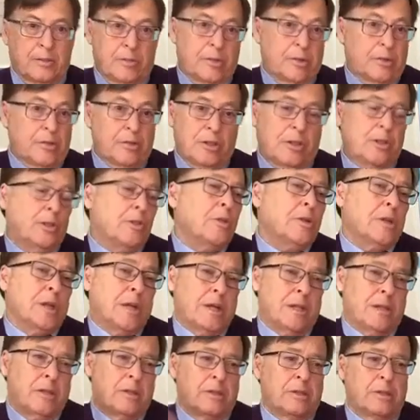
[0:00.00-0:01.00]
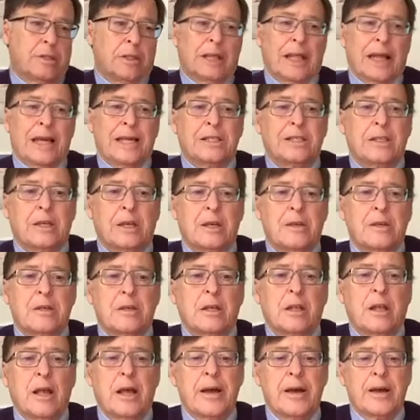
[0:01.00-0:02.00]
I mean, there's a due date. That's the last day of the
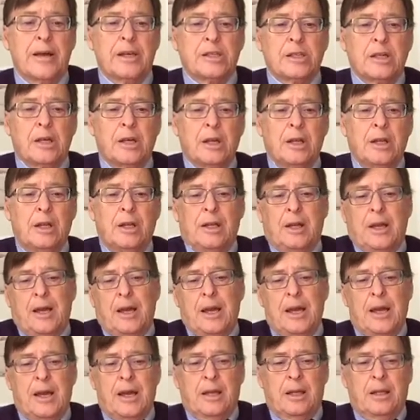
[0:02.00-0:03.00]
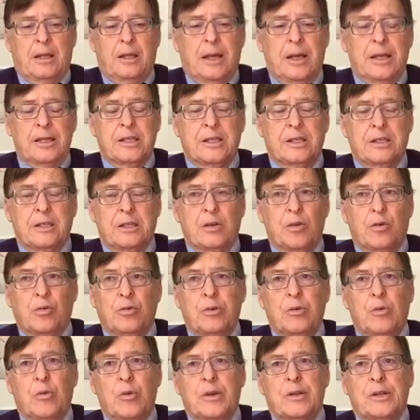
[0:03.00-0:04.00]
class. And that's the
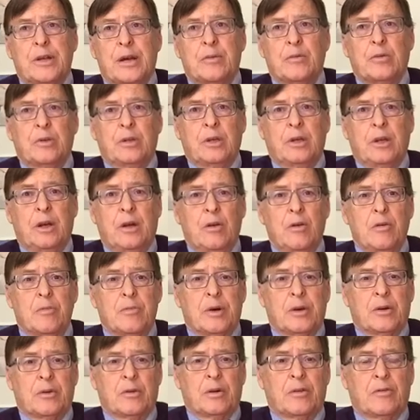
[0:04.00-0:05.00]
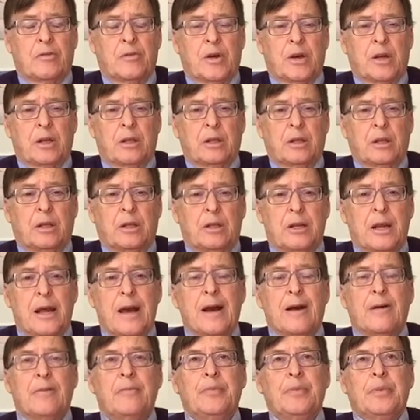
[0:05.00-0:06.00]
only one I really care about, quite frankly.
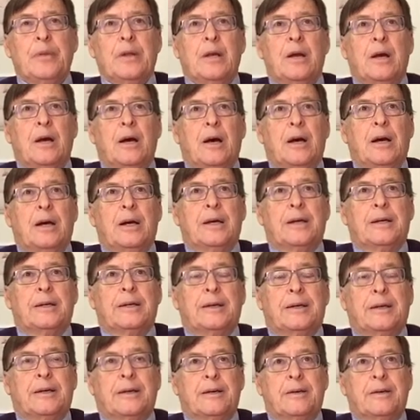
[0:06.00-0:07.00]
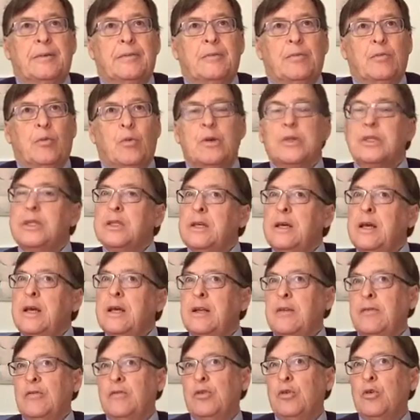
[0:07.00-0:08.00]
Now, once
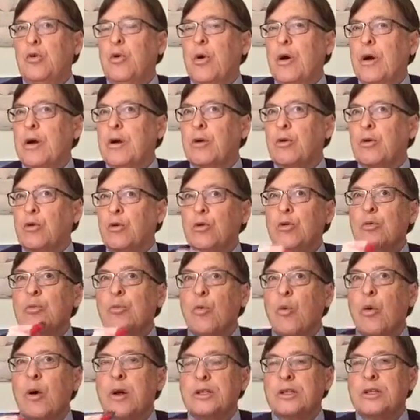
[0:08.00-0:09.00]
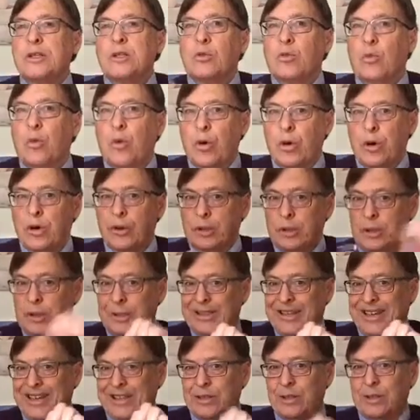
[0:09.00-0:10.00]
again, if your group wants to work on a
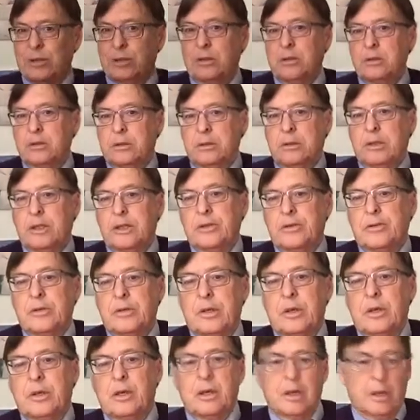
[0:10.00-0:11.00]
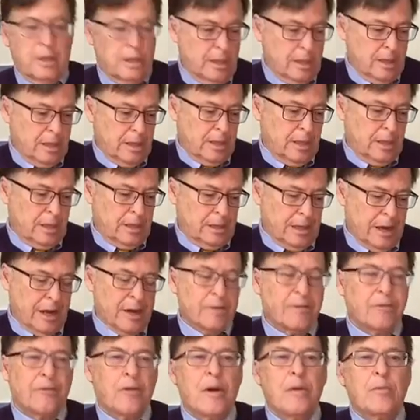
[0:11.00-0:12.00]
tighter, in a
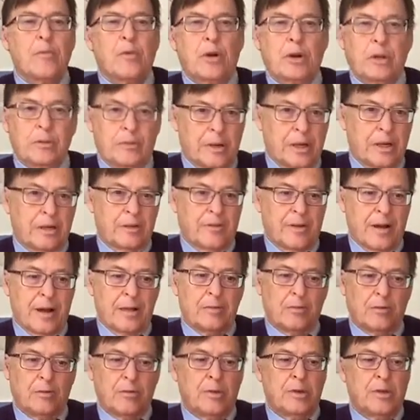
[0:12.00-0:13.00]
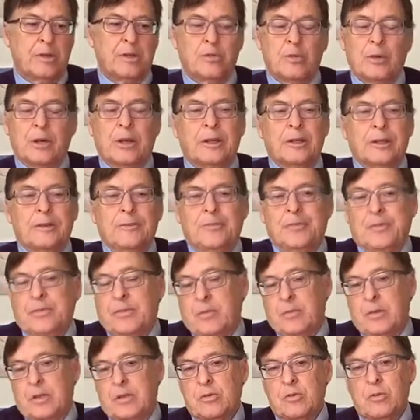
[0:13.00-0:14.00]
tighter framework, that's fine with me as well.
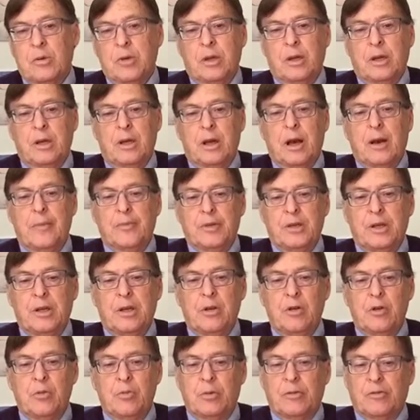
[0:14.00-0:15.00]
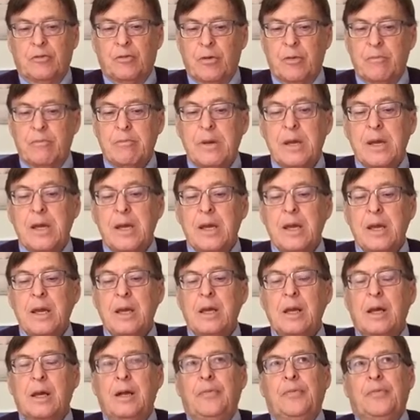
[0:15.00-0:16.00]
I mean, it's really up to you. But for
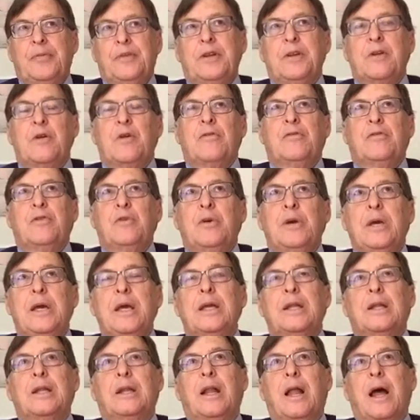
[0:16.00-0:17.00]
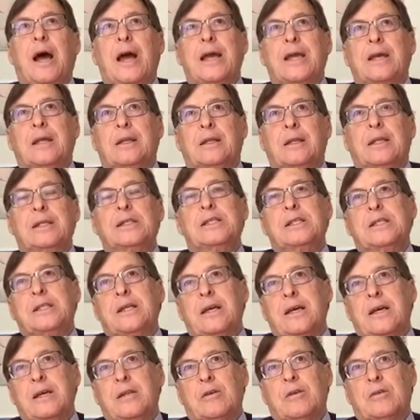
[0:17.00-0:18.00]
me, if you hit let's
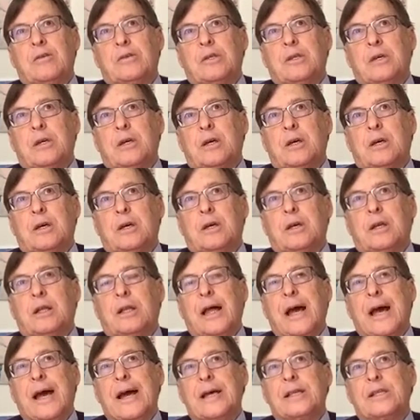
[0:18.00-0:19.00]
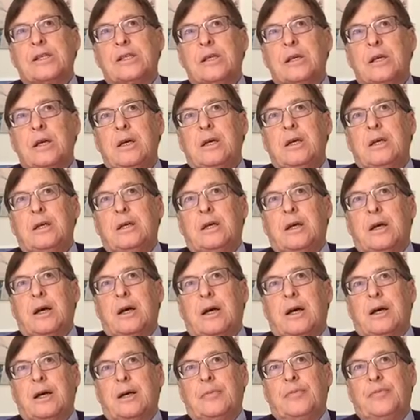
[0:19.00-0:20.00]
say there's a class
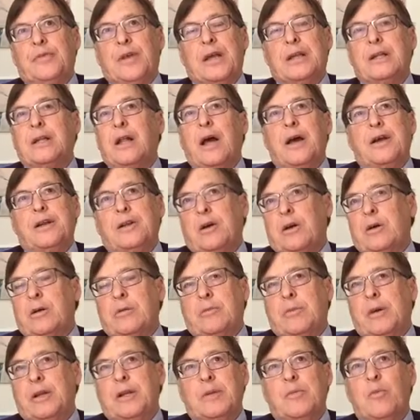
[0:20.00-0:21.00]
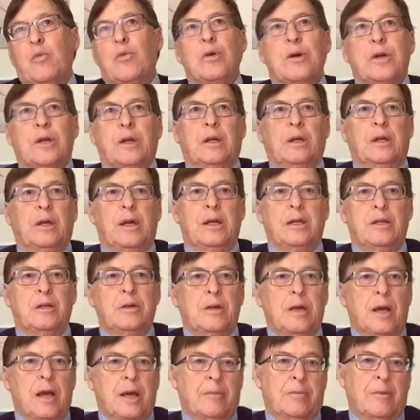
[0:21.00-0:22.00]
deadline on Monday morning and
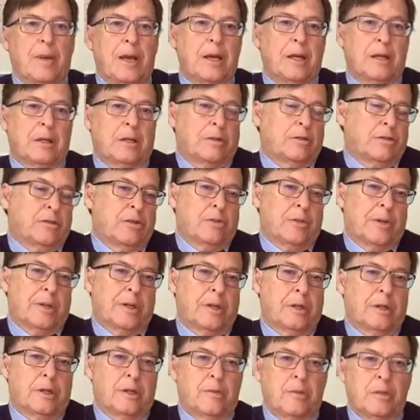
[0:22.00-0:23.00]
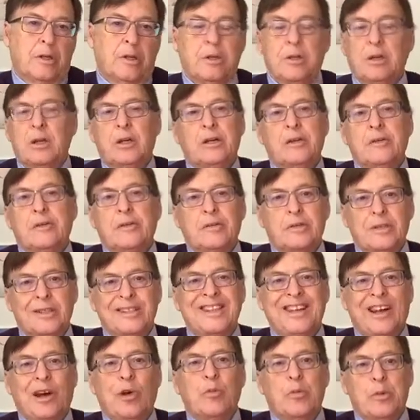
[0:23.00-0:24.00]
you can't make it, don't sweat it. I mean, you don't even have
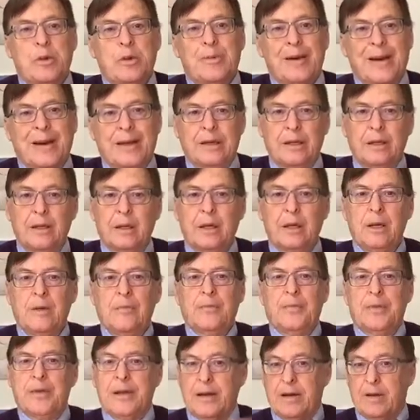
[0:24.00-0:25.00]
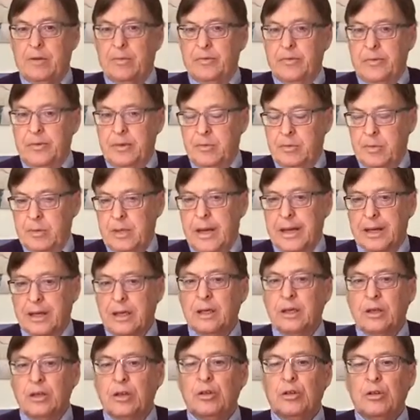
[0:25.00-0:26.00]
to tell me about it. Now, I
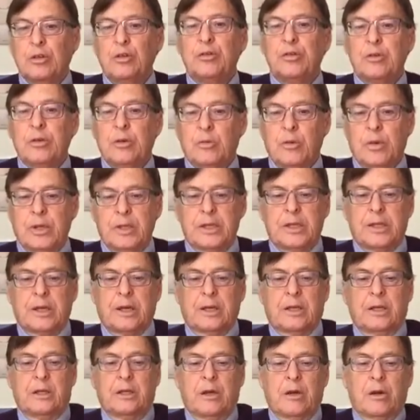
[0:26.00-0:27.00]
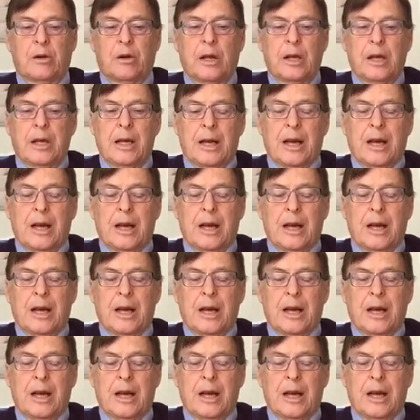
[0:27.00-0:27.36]
can conclude in 1 second here.